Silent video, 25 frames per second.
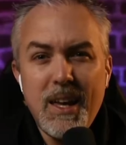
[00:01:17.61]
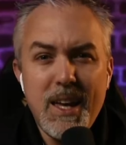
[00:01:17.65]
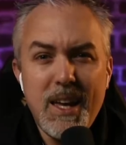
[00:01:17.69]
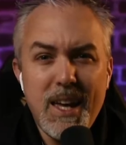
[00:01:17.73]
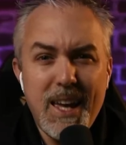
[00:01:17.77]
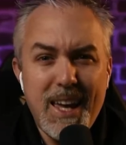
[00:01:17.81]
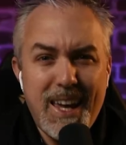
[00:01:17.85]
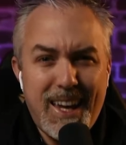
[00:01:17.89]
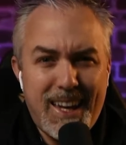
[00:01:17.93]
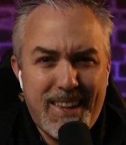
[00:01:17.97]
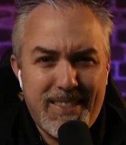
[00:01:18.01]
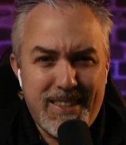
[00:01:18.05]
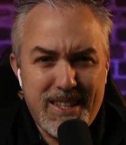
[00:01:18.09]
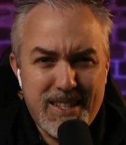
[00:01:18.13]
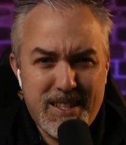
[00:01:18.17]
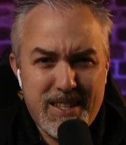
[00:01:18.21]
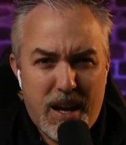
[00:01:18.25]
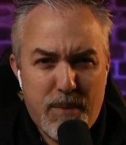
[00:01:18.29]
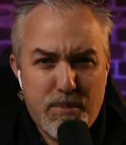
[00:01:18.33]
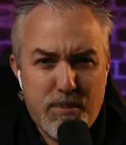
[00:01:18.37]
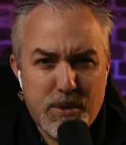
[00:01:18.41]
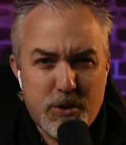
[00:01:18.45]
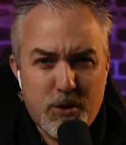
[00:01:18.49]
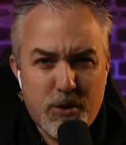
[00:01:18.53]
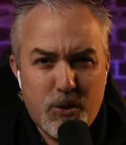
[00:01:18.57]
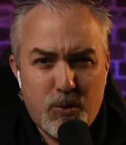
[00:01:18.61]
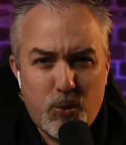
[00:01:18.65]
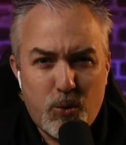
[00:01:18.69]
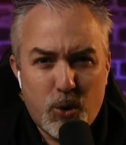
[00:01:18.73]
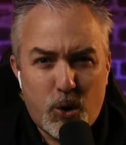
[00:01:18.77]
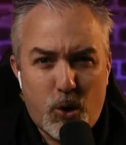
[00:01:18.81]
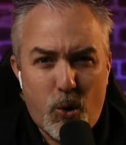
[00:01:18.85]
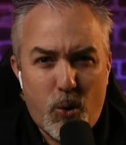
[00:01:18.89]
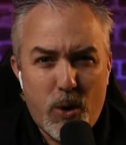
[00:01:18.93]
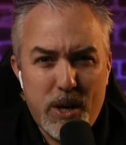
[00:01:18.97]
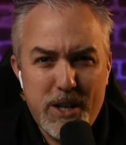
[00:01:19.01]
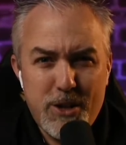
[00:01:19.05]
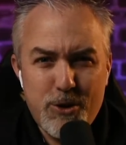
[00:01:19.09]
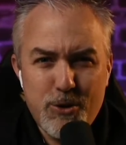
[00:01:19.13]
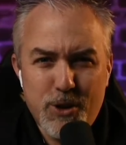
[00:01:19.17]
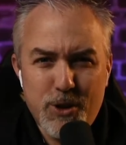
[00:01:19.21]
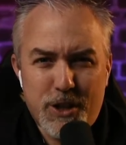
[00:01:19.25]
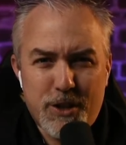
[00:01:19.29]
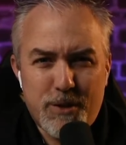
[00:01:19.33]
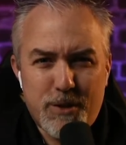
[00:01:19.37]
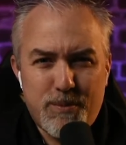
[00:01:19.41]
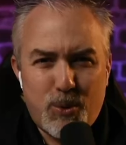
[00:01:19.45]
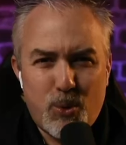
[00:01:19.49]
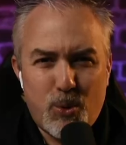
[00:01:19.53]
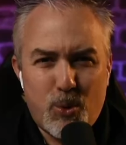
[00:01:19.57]
In this episode, we're going to
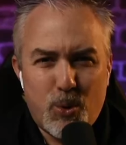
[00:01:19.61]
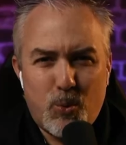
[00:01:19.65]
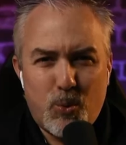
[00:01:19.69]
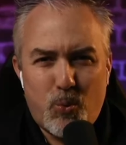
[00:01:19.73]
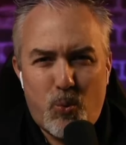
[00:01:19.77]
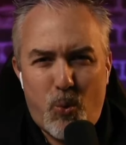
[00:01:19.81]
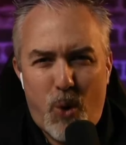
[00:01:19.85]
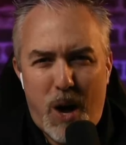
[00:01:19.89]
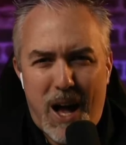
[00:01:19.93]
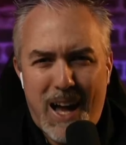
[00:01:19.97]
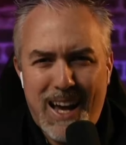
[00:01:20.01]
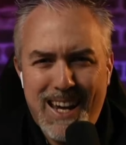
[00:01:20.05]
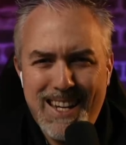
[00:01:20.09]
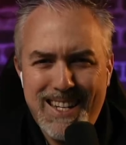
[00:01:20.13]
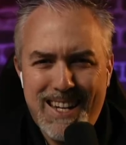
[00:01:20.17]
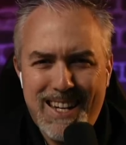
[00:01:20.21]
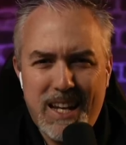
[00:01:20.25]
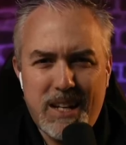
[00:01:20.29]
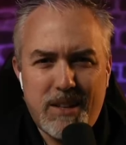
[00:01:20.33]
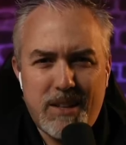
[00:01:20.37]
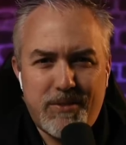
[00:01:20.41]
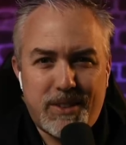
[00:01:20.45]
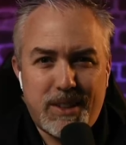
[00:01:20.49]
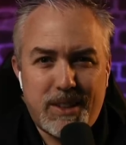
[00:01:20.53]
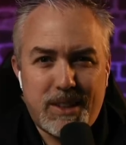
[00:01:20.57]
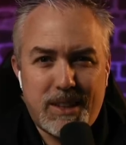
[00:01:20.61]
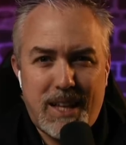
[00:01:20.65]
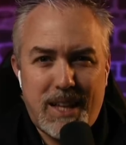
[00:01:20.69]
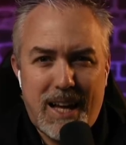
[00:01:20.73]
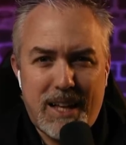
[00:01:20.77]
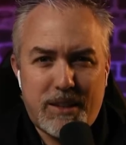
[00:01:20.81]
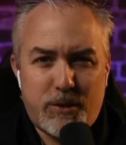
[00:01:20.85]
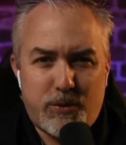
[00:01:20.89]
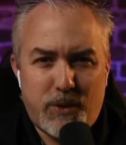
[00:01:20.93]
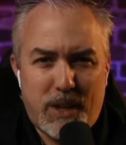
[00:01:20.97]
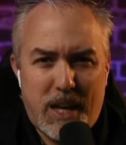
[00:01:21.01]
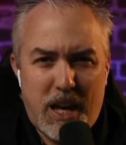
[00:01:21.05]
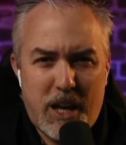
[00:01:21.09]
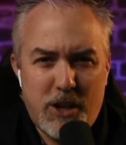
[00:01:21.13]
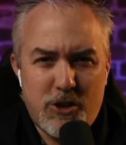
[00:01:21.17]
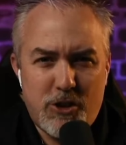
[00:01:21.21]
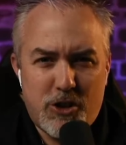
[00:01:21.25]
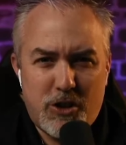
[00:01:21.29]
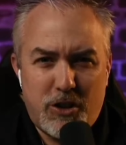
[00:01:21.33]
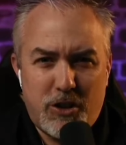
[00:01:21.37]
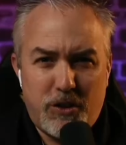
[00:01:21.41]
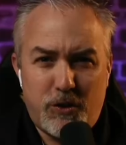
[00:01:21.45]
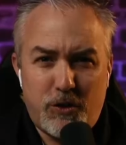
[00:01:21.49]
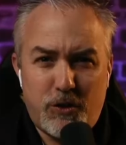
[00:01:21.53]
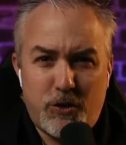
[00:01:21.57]
explore why data classification
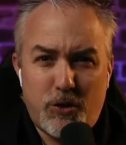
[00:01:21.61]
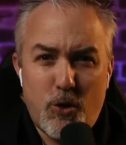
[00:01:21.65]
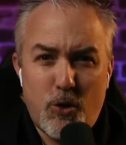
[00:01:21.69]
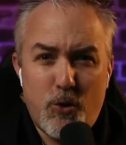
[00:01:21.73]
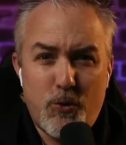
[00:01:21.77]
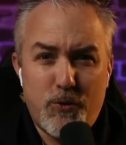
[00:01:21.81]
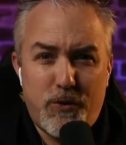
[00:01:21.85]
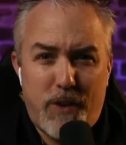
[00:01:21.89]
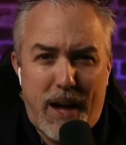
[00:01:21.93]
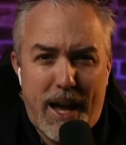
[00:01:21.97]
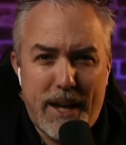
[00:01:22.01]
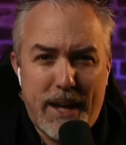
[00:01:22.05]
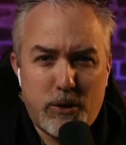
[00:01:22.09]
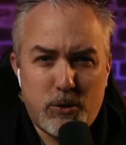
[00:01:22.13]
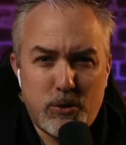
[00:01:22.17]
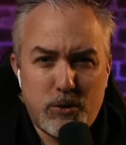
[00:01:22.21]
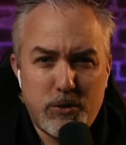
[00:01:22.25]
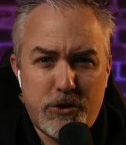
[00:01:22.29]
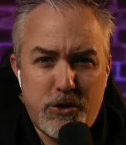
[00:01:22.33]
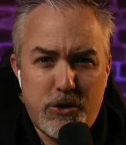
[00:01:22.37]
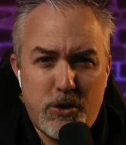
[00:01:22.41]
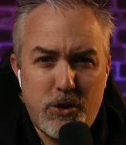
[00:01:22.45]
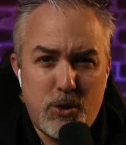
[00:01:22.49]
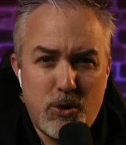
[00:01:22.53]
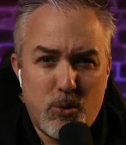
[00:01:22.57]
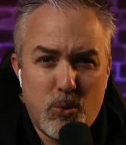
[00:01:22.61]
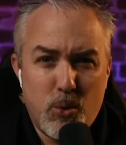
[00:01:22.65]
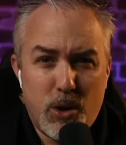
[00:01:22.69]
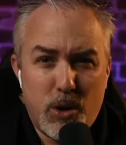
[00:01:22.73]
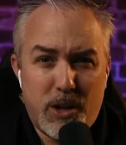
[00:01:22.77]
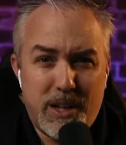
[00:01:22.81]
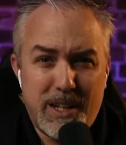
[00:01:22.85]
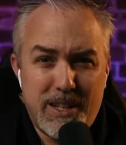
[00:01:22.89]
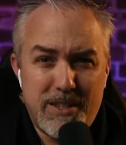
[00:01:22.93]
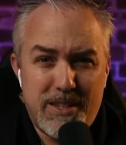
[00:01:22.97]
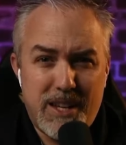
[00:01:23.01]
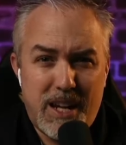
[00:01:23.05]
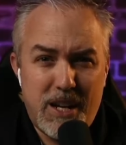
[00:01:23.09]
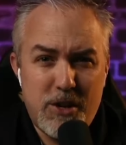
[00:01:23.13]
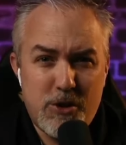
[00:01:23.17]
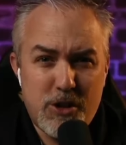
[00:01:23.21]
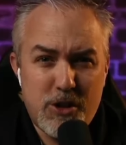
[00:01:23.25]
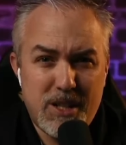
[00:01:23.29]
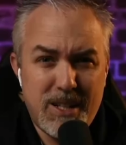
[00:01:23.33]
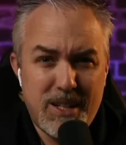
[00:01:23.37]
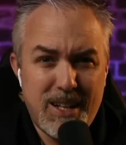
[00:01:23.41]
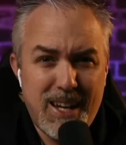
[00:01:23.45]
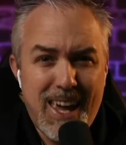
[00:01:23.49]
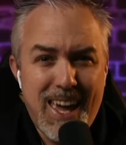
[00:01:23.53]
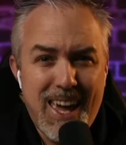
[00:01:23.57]
is so vital to your
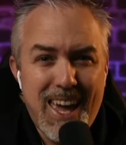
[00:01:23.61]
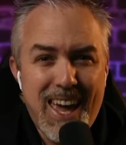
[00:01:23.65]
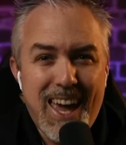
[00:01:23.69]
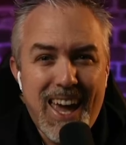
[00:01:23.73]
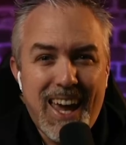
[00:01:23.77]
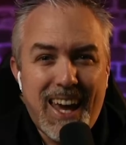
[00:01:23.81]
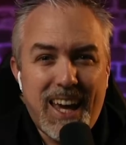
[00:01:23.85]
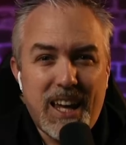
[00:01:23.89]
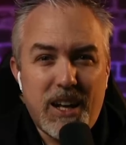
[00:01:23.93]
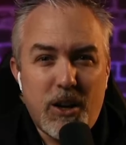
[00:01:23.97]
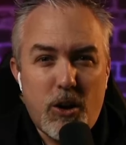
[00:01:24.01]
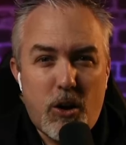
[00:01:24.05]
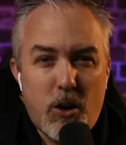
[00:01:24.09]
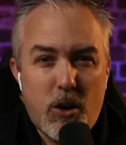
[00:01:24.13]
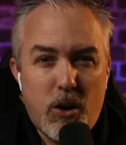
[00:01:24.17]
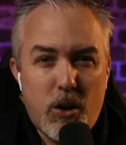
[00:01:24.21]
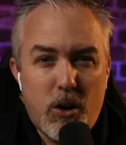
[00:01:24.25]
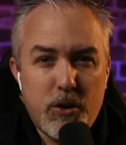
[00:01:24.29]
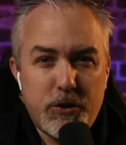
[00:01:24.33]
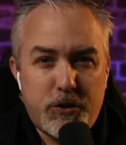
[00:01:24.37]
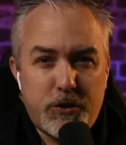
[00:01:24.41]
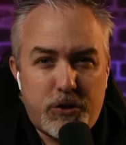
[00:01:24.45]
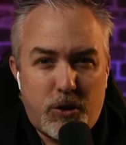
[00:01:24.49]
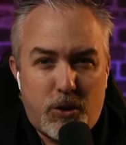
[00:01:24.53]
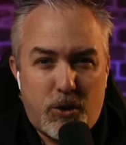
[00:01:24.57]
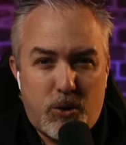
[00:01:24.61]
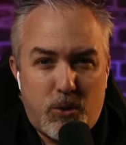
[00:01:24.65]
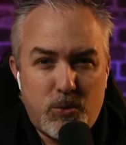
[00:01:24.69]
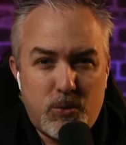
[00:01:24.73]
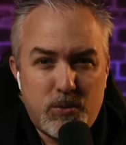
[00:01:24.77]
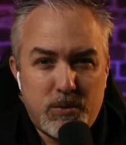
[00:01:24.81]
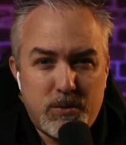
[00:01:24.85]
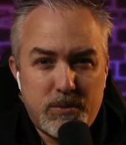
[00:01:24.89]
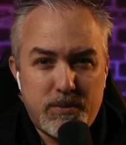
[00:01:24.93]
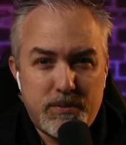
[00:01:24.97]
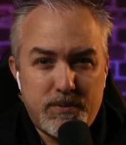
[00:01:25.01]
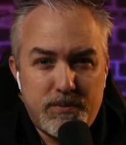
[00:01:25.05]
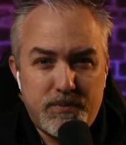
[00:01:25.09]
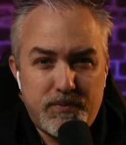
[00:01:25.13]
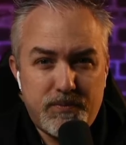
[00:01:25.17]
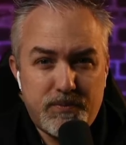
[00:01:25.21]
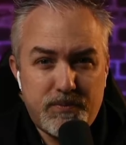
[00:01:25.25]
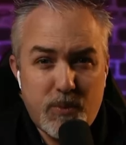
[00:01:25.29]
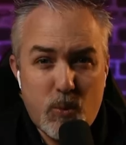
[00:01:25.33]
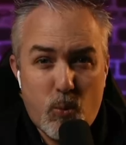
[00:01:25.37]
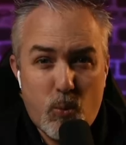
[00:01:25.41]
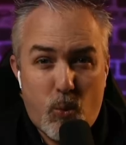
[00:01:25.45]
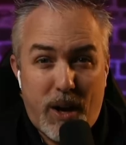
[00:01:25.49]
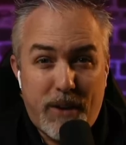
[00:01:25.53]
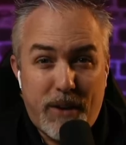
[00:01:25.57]
organization, and also
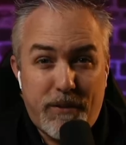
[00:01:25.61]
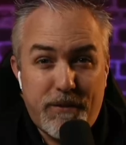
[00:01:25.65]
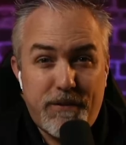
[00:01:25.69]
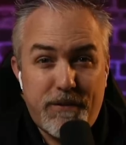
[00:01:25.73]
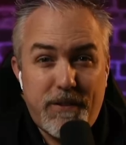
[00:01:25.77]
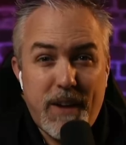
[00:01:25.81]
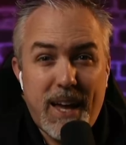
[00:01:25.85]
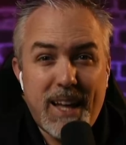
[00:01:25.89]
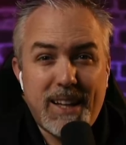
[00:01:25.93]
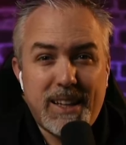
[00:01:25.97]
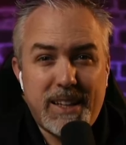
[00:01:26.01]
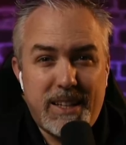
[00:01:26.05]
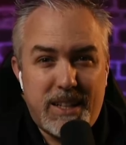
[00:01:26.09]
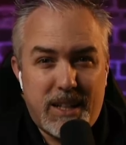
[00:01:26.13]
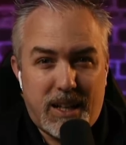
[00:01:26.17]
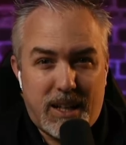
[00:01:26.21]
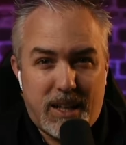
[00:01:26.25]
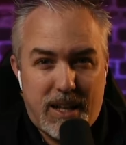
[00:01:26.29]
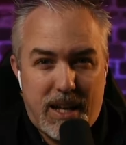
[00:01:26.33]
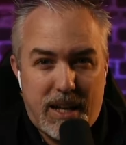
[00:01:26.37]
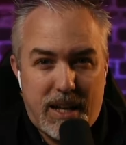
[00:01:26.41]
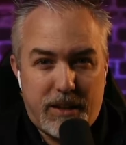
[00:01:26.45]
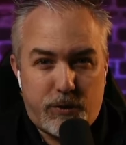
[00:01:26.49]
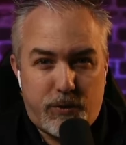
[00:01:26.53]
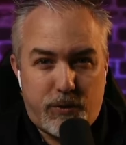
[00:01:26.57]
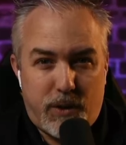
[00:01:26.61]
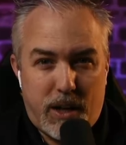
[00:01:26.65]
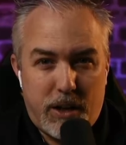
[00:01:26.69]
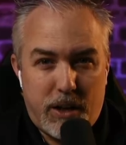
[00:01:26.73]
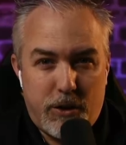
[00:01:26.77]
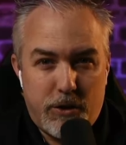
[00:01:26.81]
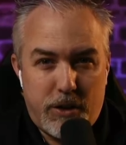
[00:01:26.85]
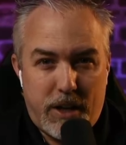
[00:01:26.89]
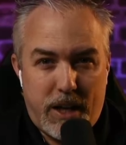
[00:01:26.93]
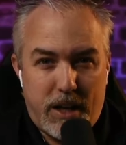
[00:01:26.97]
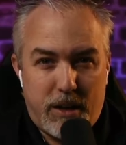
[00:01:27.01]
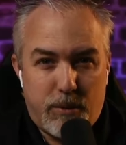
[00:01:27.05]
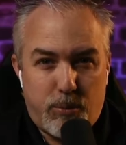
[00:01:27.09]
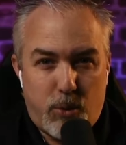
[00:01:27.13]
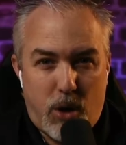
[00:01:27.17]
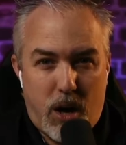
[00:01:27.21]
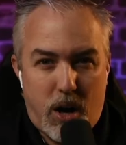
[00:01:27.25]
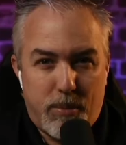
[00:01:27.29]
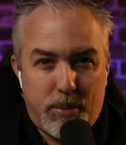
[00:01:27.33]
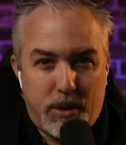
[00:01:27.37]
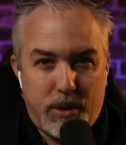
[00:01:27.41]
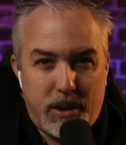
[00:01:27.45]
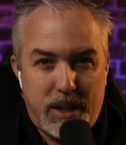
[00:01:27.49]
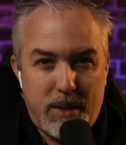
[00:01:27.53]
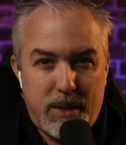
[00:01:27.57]
why failing to classify your data
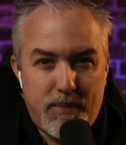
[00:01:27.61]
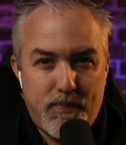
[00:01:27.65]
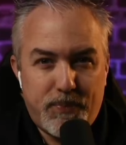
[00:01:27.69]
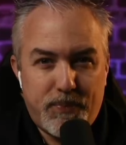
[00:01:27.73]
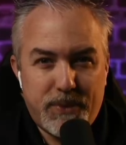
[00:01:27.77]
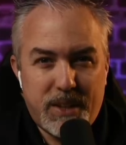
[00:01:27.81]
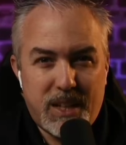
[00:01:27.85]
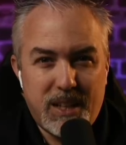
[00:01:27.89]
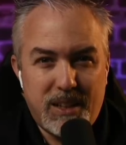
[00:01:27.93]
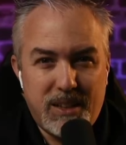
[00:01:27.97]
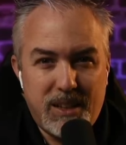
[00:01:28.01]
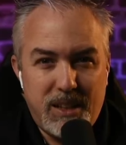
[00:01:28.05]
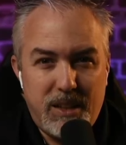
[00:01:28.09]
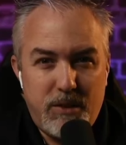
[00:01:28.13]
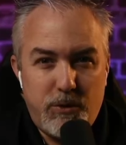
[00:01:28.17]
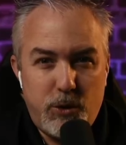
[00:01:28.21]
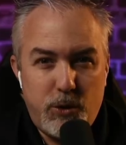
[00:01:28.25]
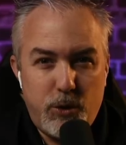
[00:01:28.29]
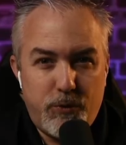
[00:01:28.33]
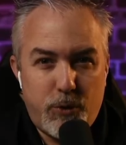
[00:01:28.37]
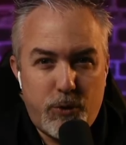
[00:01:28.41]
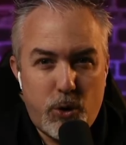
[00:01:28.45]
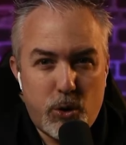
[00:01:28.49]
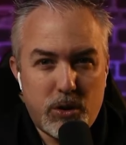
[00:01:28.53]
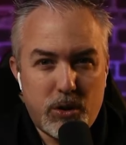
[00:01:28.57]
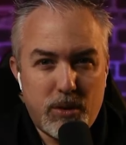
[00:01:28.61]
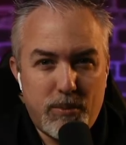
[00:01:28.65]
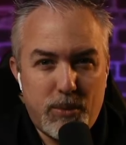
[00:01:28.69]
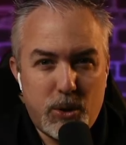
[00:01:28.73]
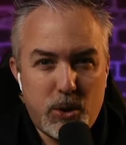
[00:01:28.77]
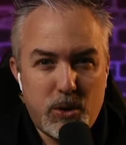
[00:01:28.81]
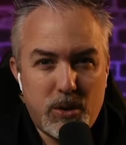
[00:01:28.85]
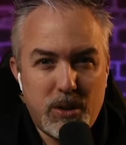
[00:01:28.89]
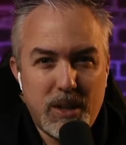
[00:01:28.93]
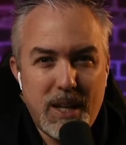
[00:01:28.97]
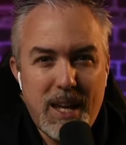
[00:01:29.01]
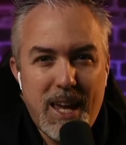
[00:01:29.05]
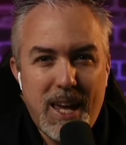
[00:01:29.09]
properly can leave you vulnerable,